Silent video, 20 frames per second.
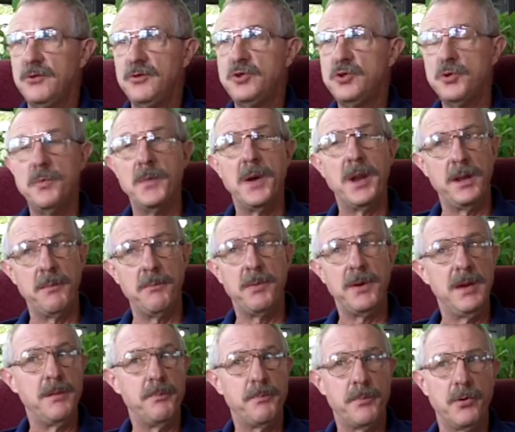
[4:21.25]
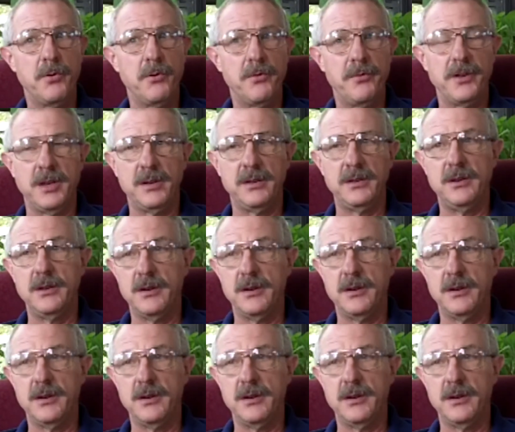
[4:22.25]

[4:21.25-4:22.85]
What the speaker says: too many people that